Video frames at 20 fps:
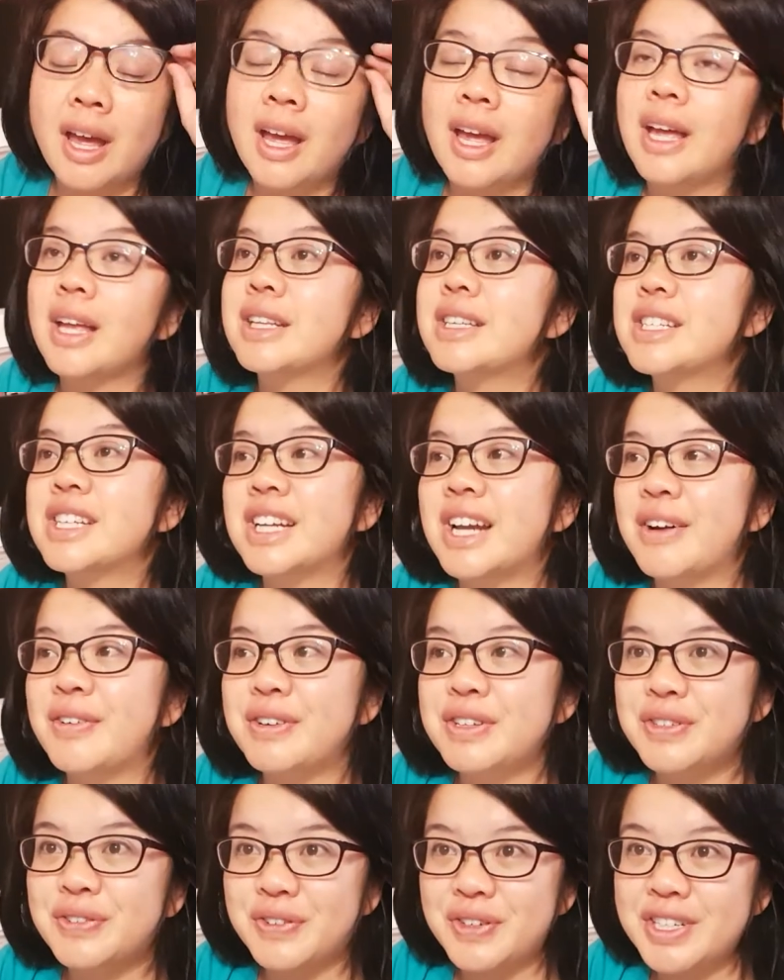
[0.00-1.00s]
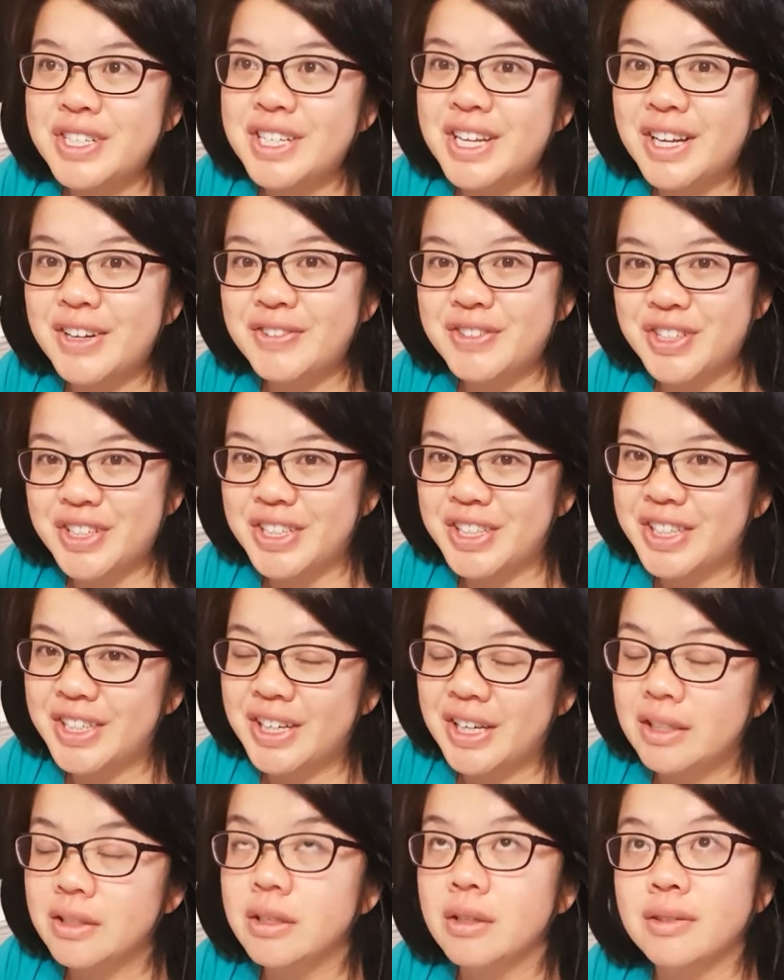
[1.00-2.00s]
It's Jenevera's first day of
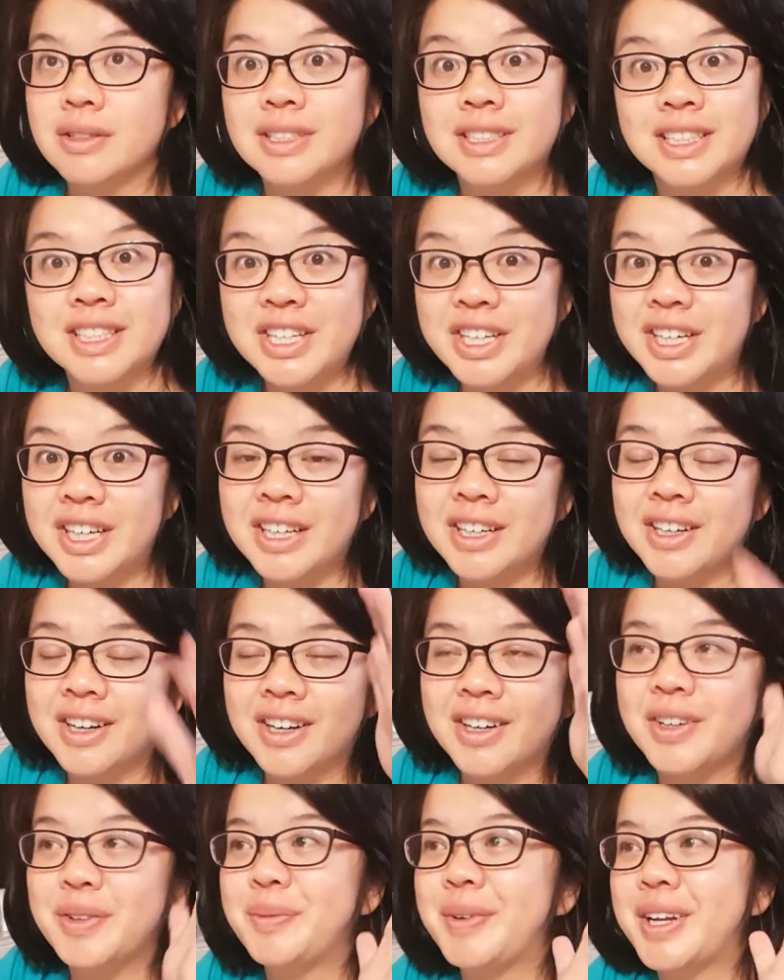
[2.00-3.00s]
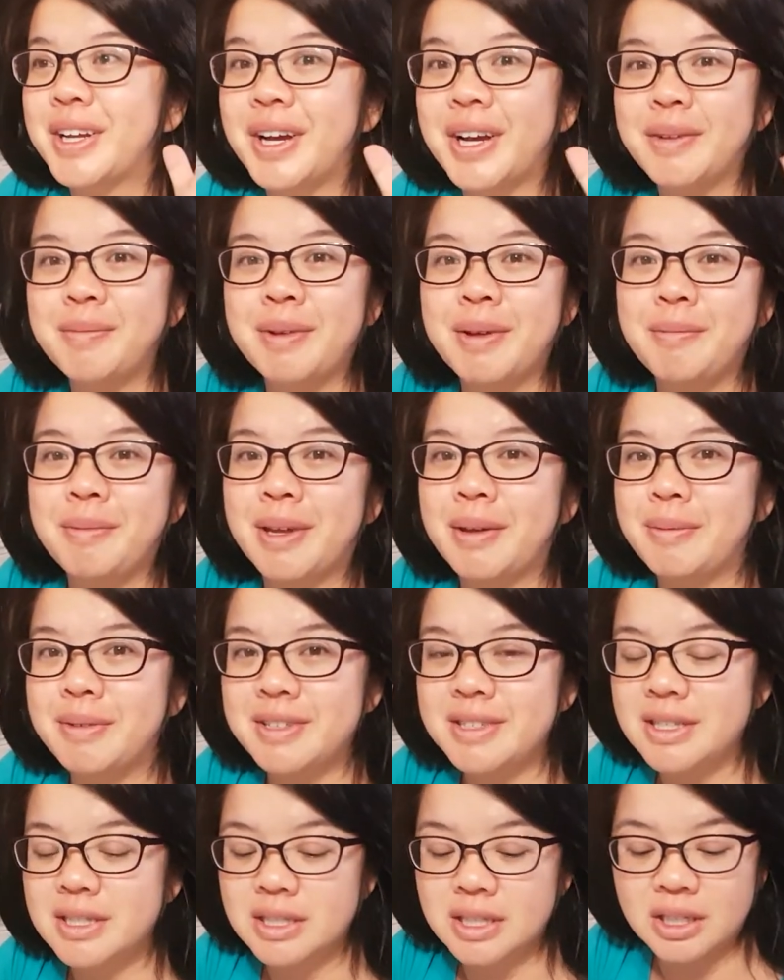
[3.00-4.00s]
senior kindergarten. Oh my god, my baby's
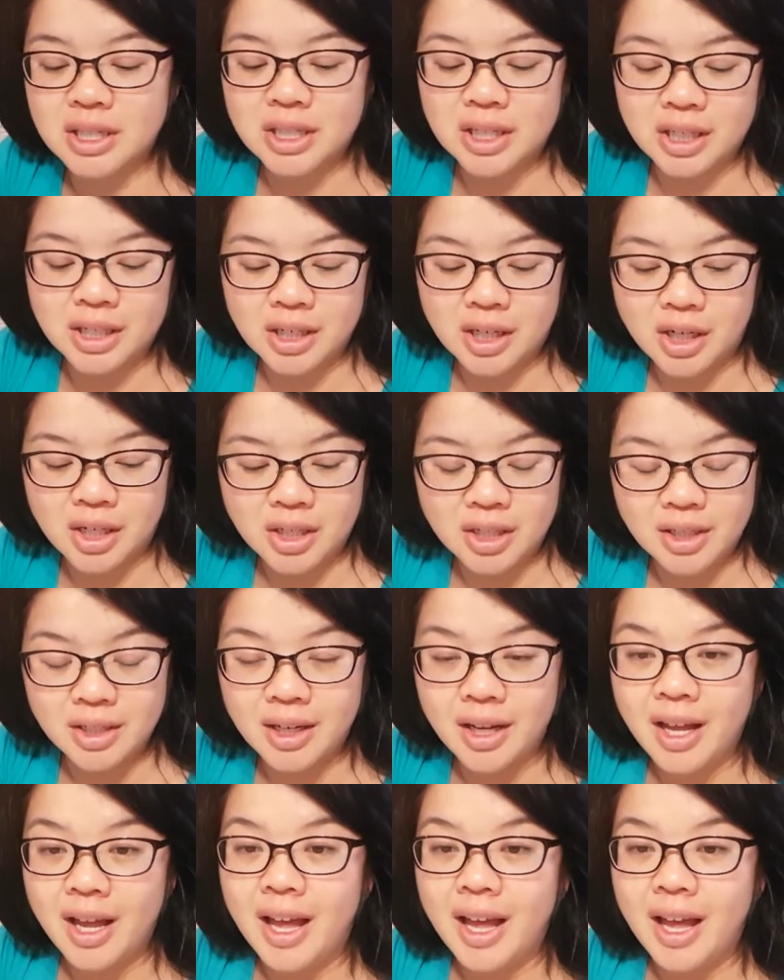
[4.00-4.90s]
in senior kindergarten.